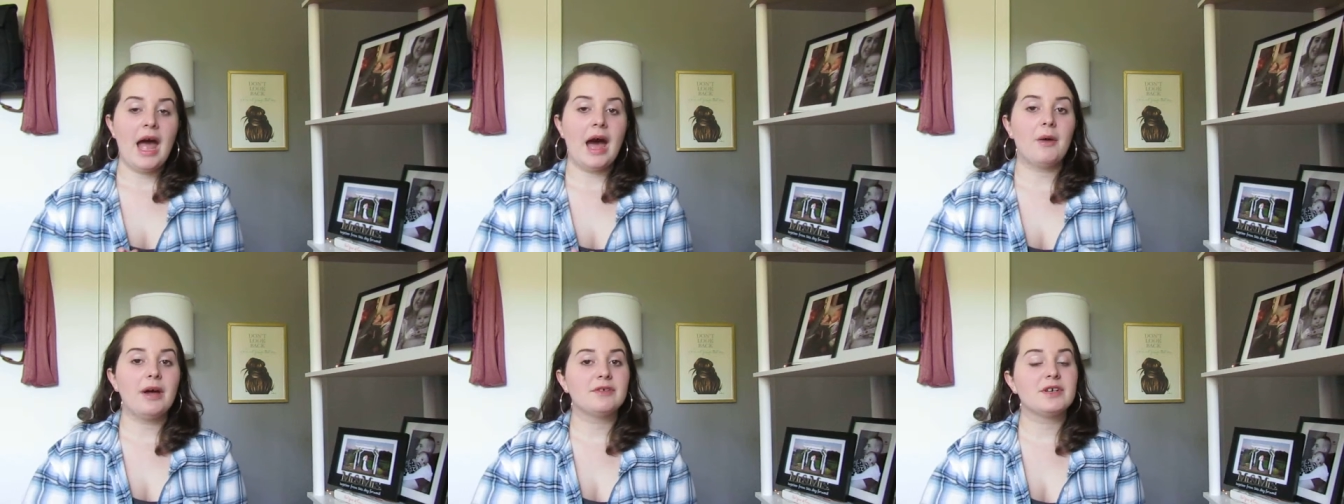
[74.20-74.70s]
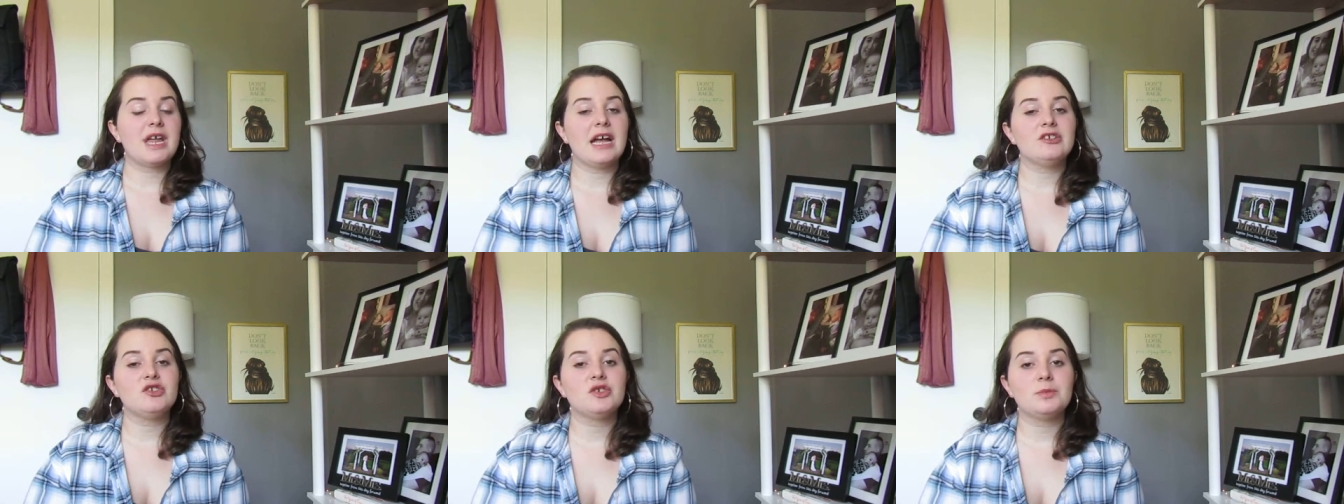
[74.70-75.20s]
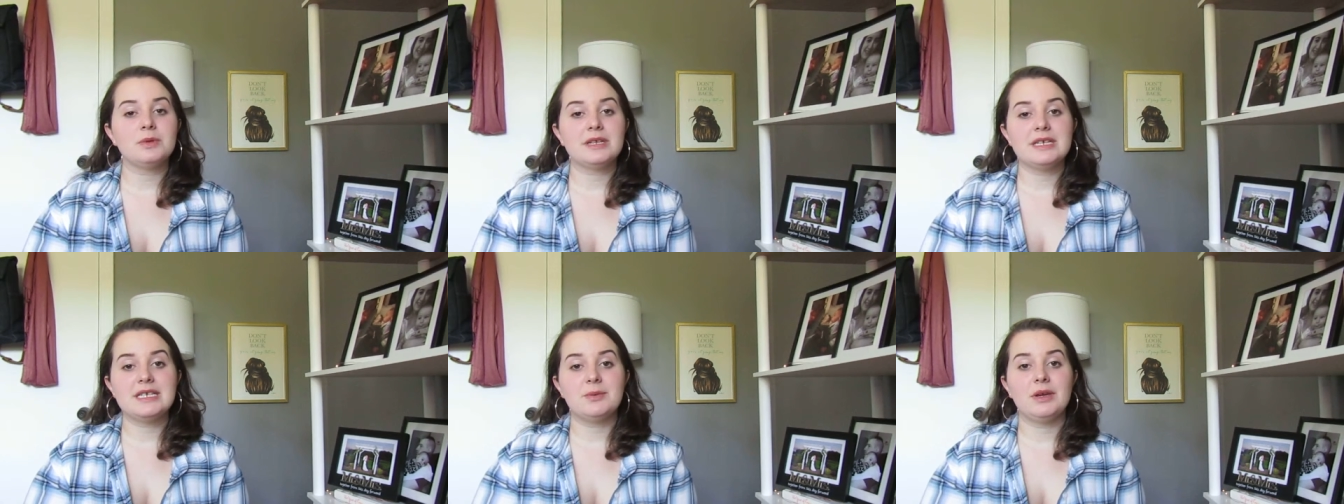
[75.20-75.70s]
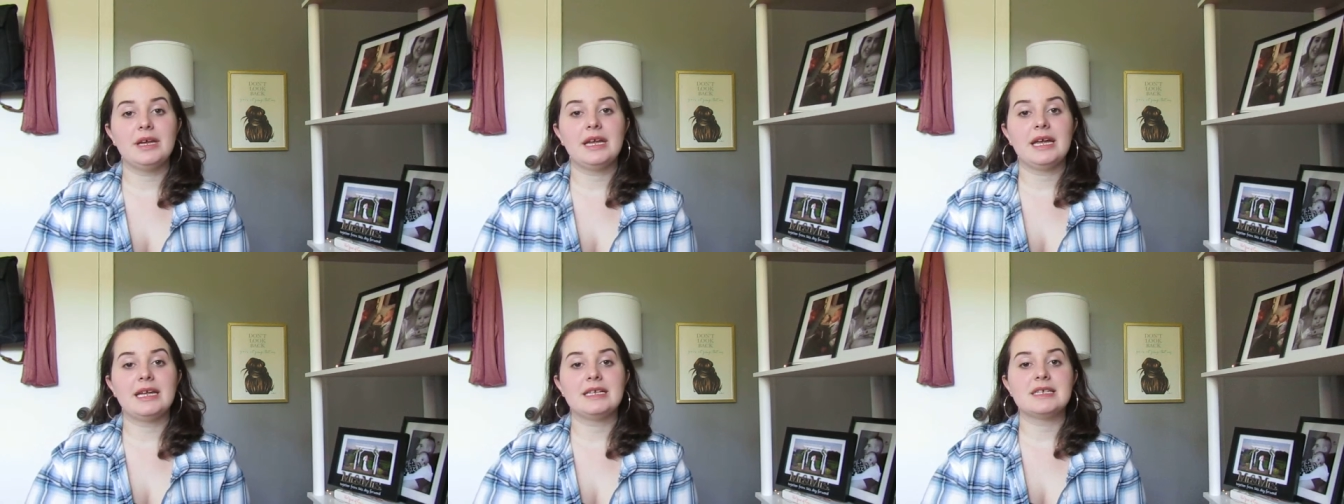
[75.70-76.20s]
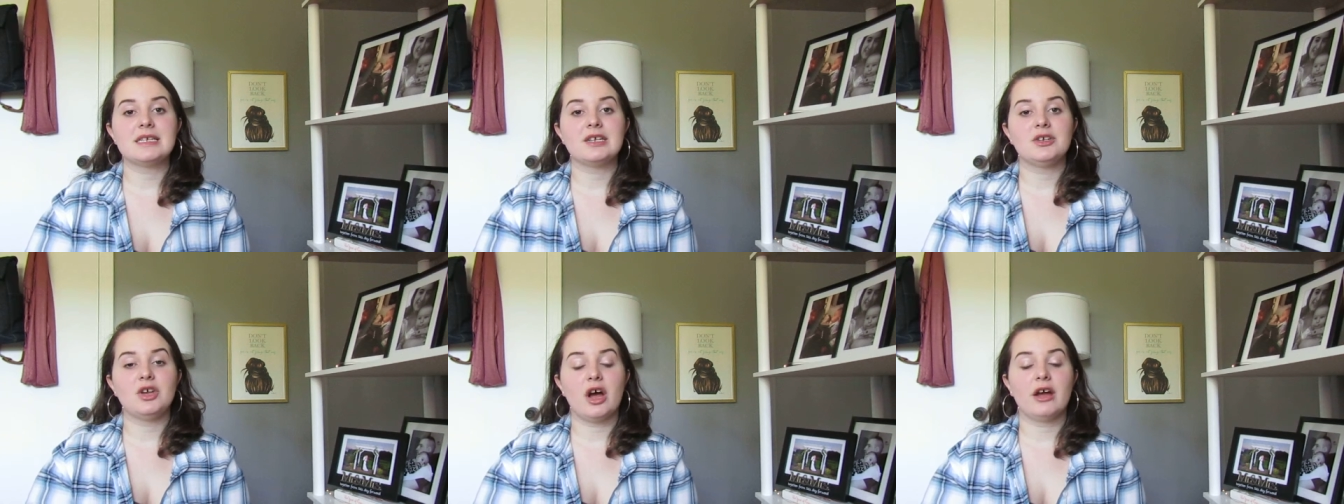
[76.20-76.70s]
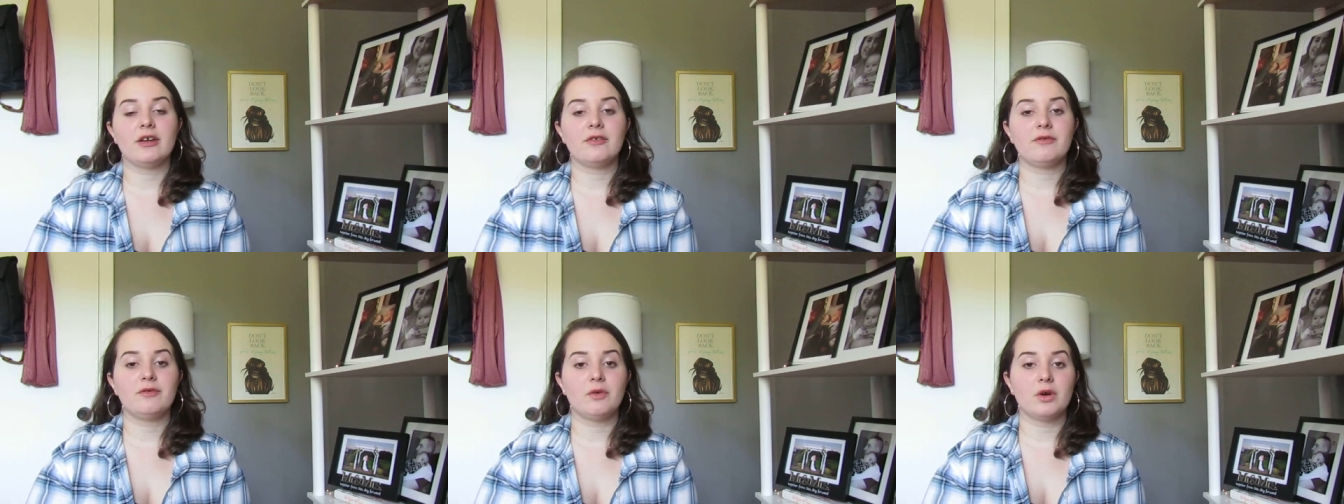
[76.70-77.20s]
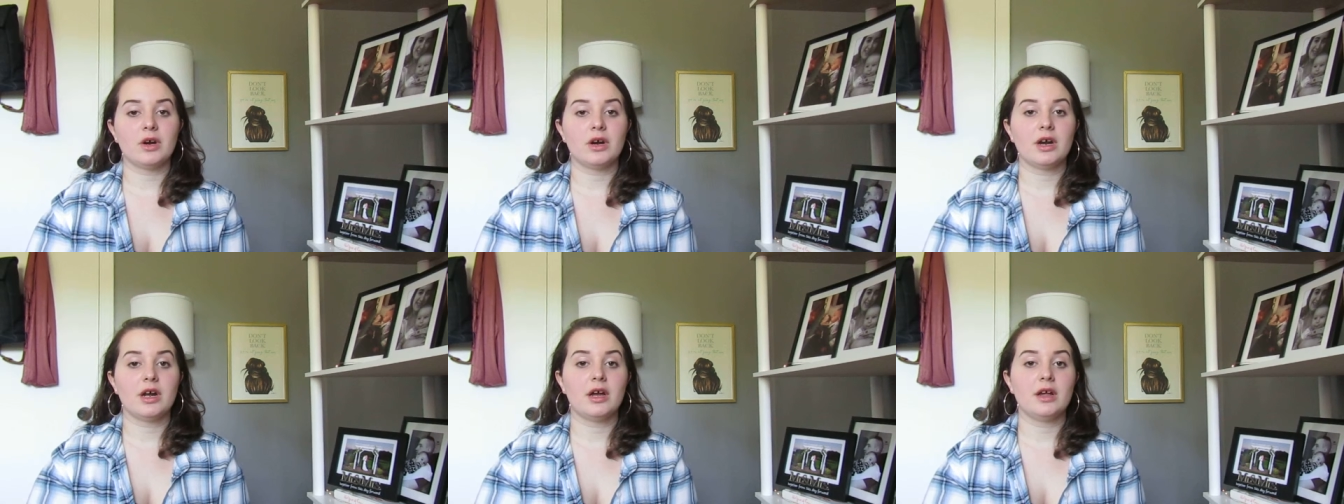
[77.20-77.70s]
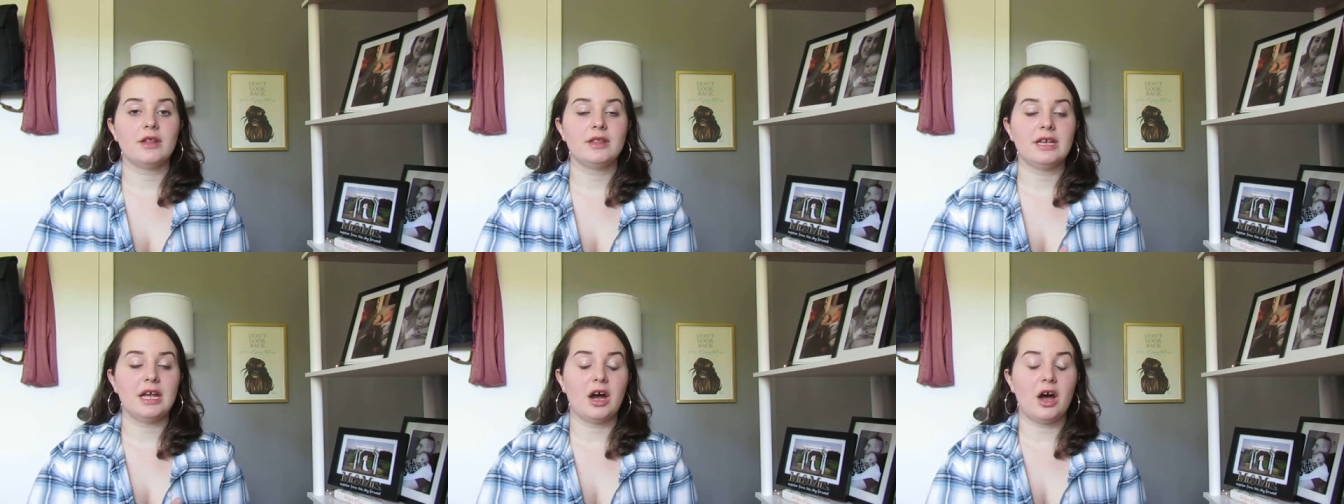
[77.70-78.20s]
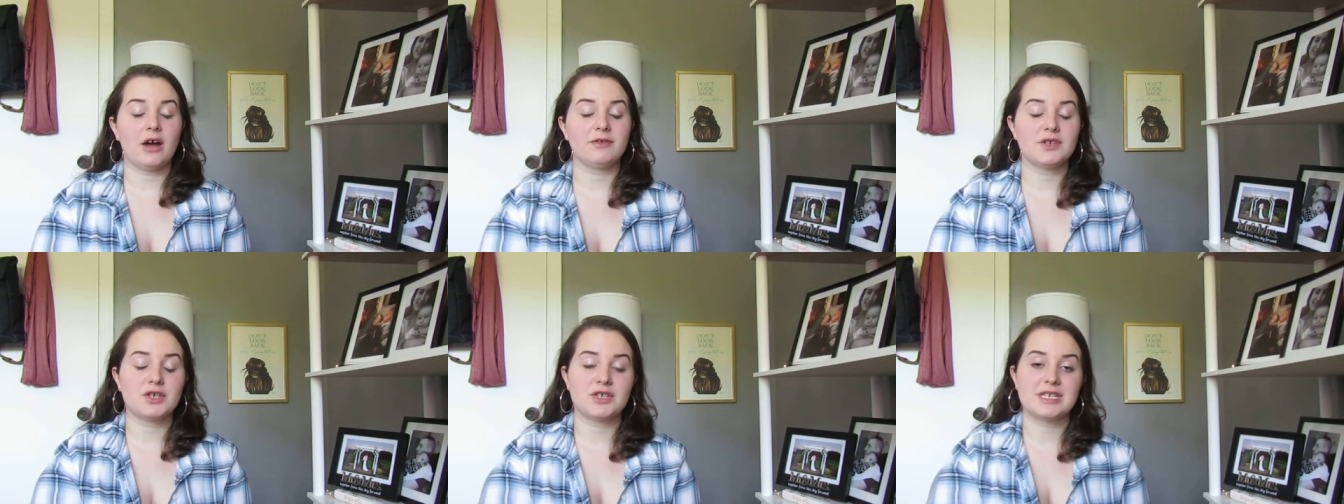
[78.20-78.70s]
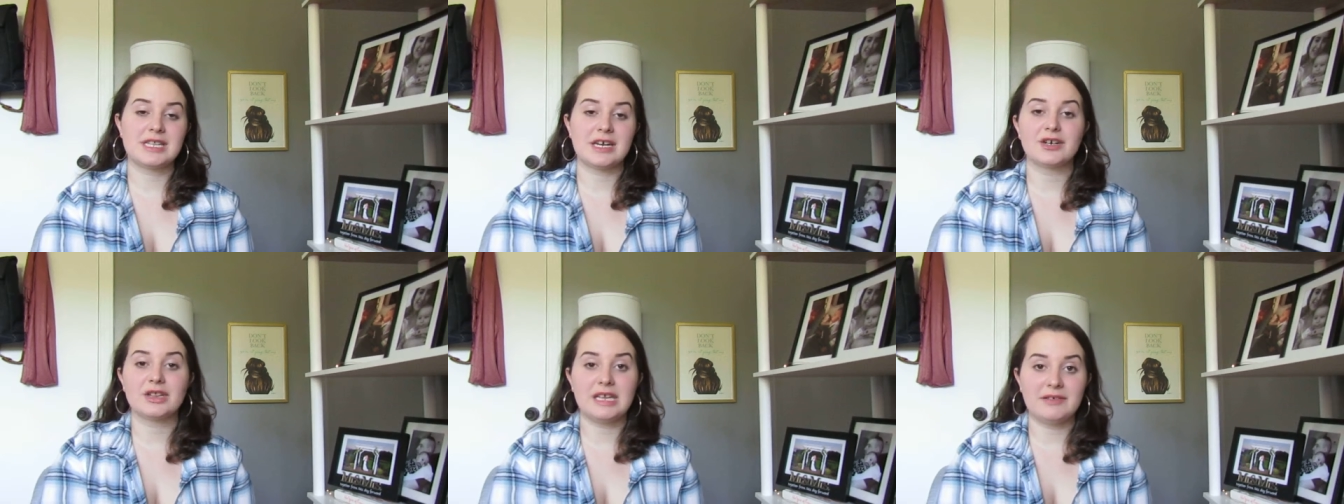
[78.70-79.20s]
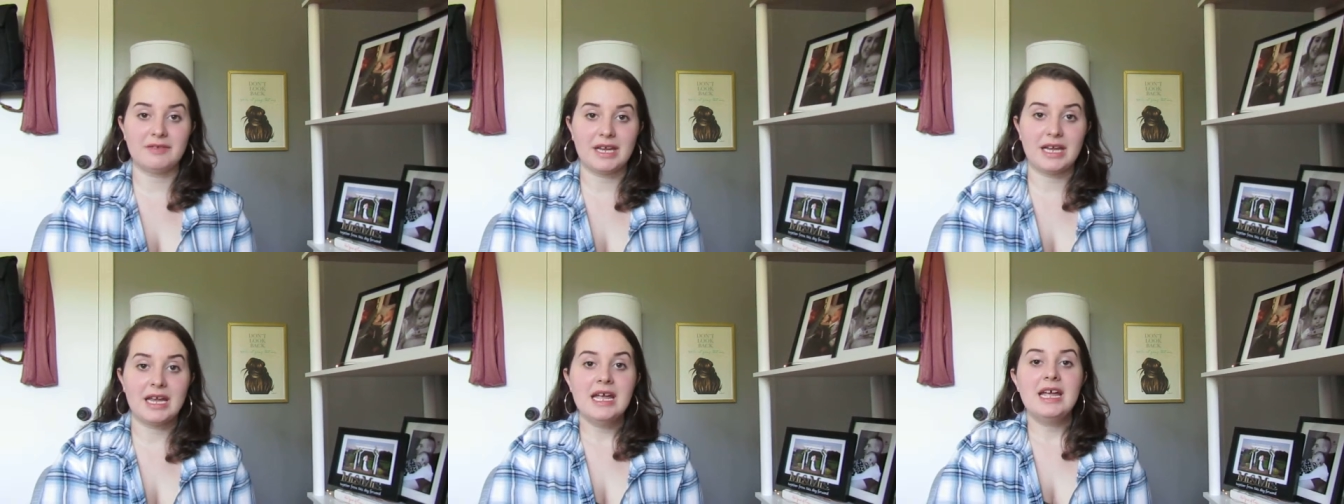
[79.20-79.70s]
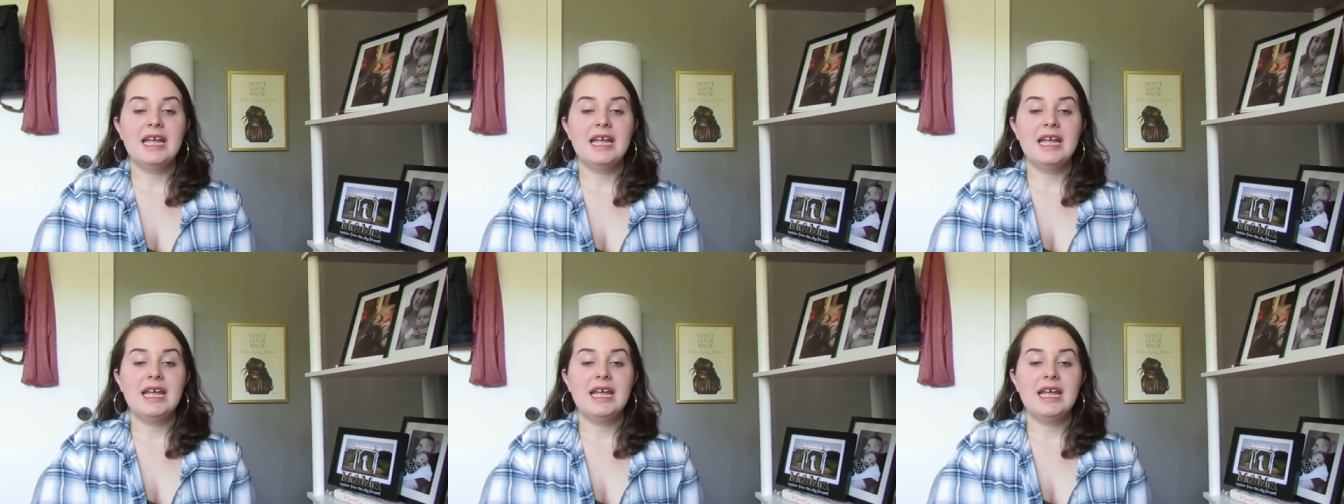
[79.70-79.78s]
However, National Police Week is not for the officers that are living.